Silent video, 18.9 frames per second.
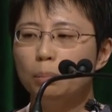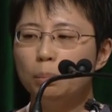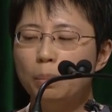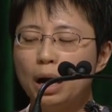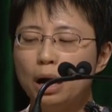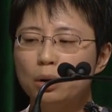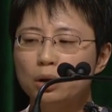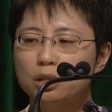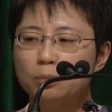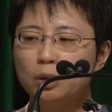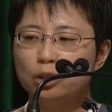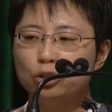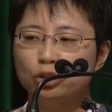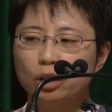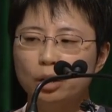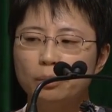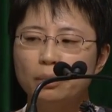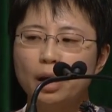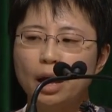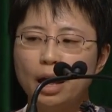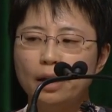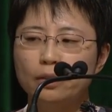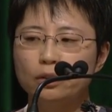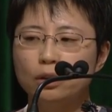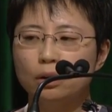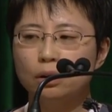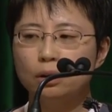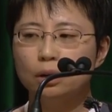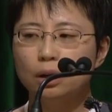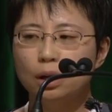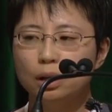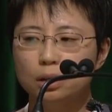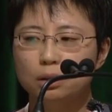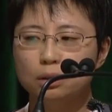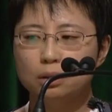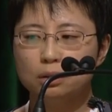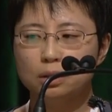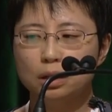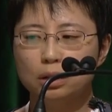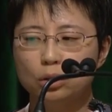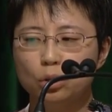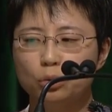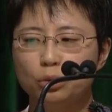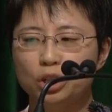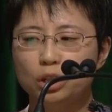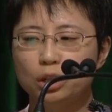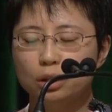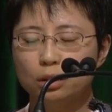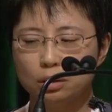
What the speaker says: power spectrum, and the signal